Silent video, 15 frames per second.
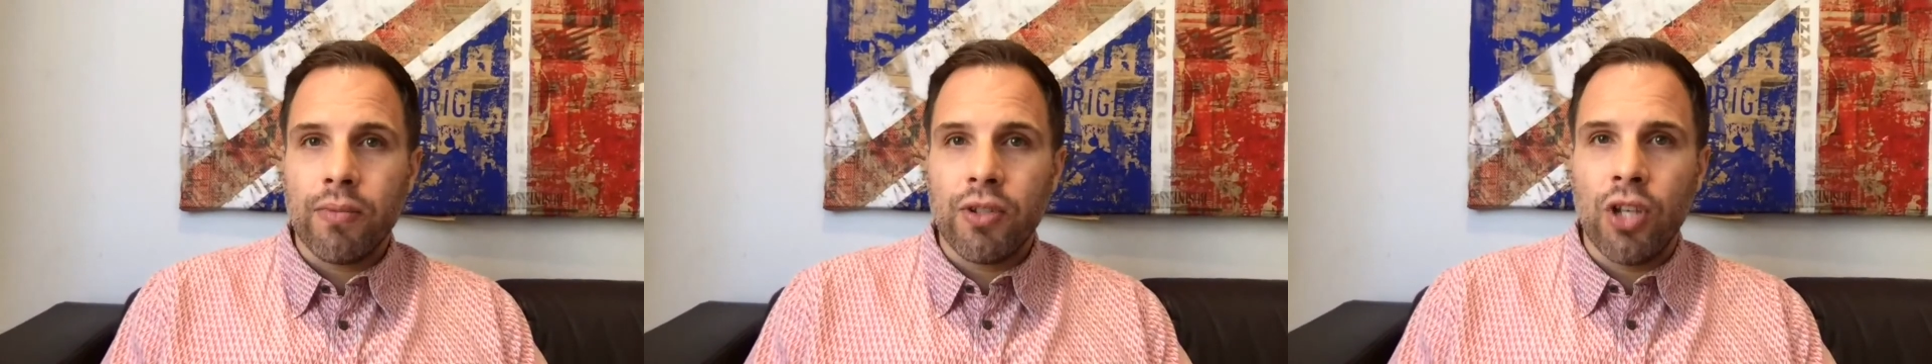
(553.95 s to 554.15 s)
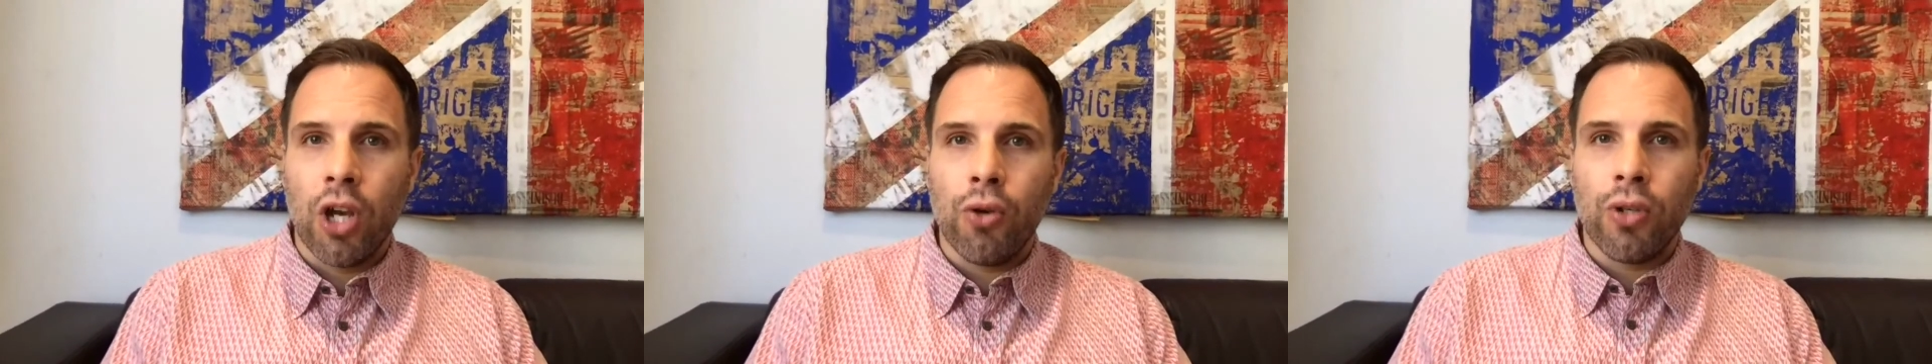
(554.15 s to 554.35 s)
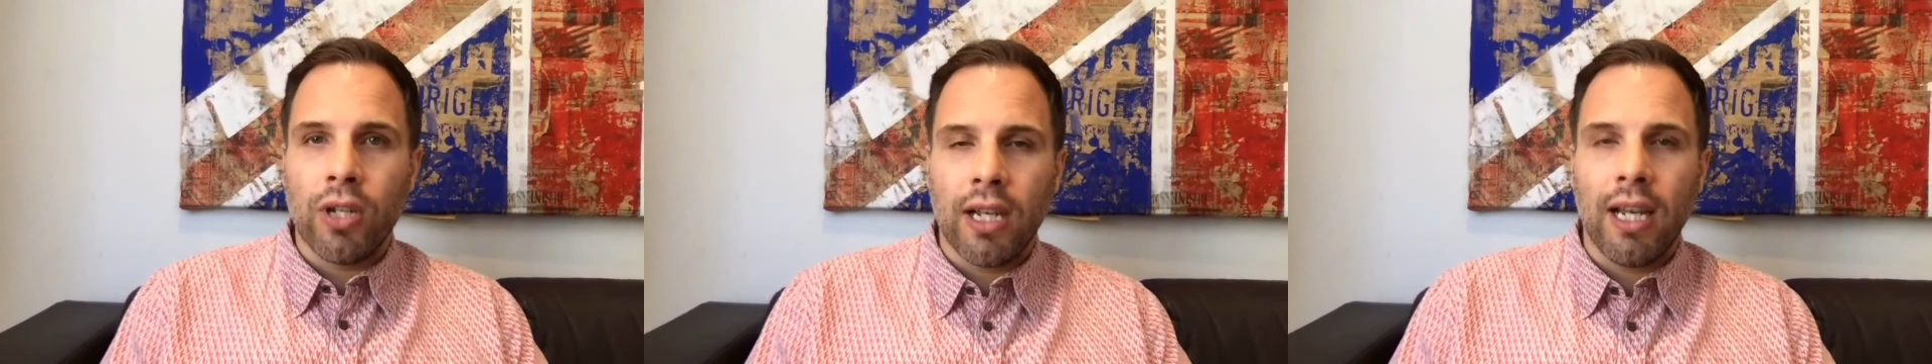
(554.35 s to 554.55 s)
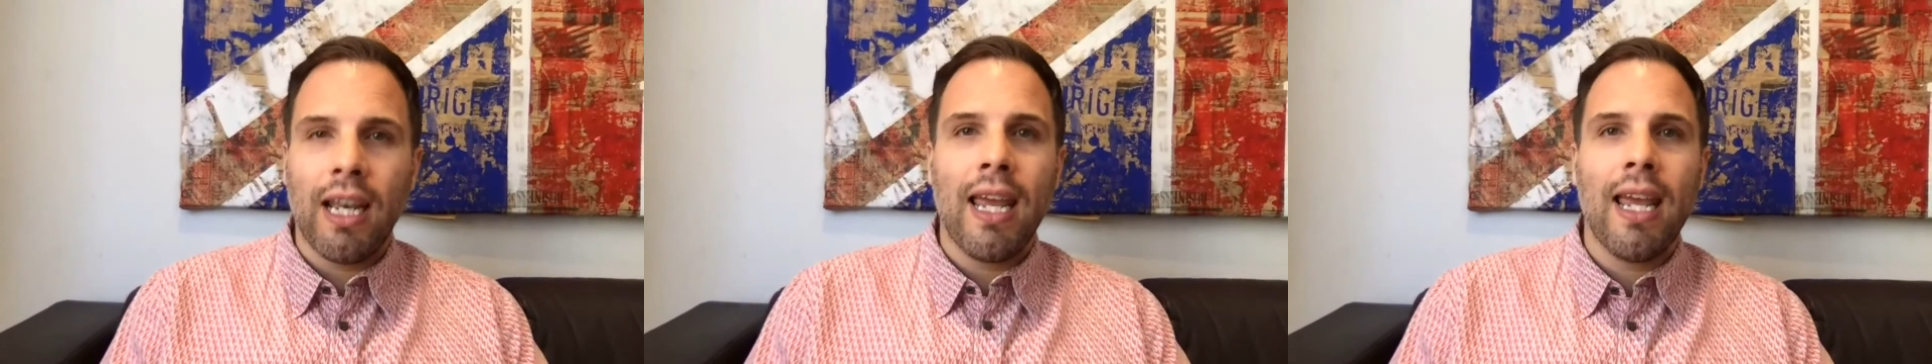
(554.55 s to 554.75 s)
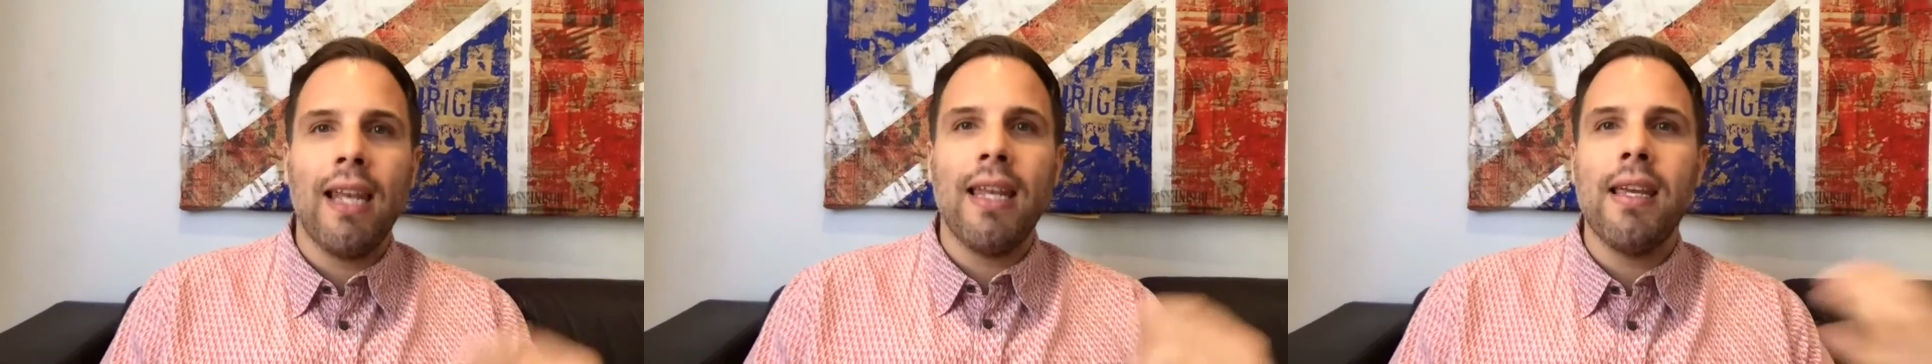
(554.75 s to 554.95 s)
So
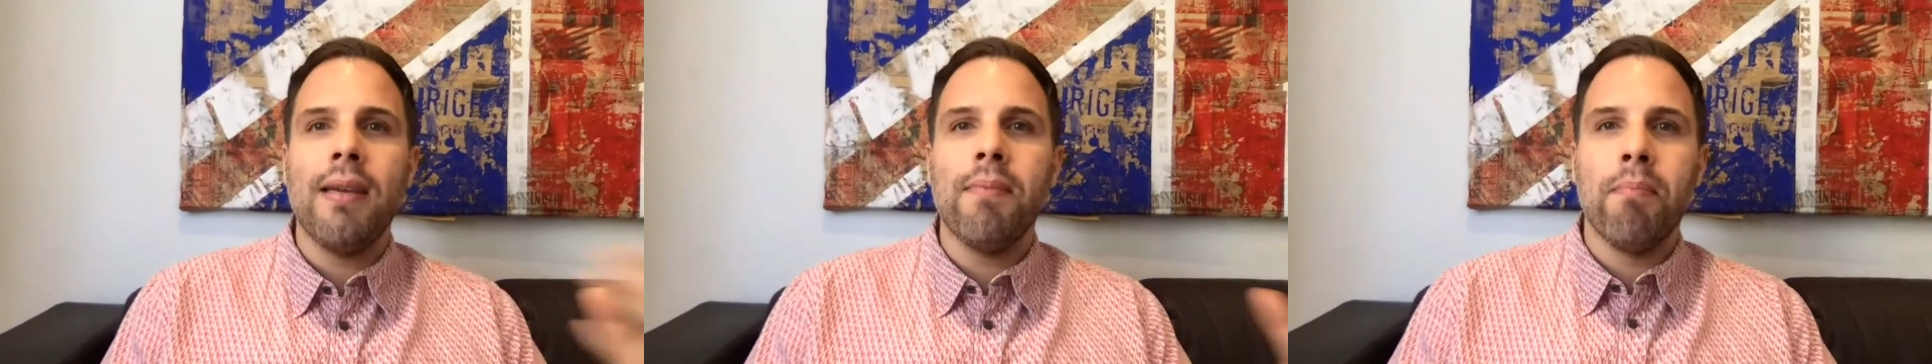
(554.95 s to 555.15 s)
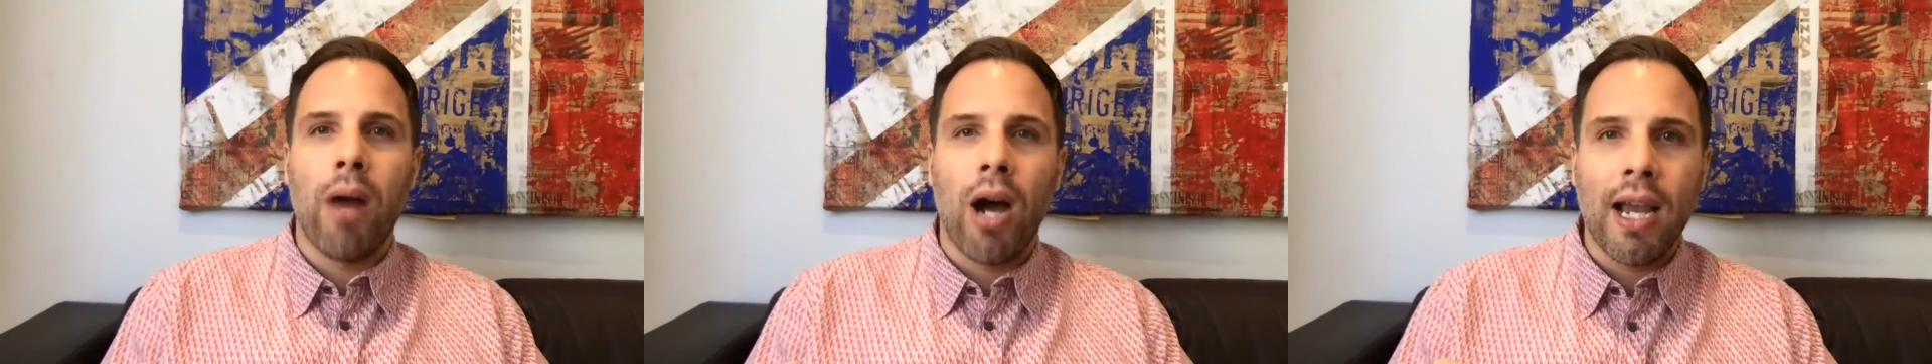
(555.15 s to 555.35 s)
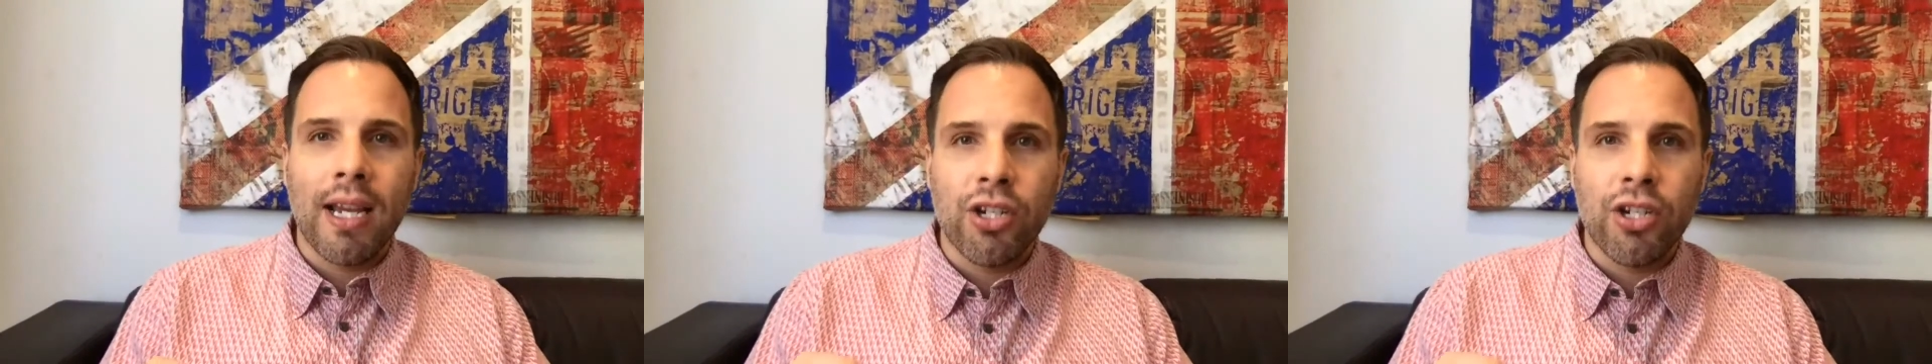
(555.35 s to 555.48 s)
clearly, my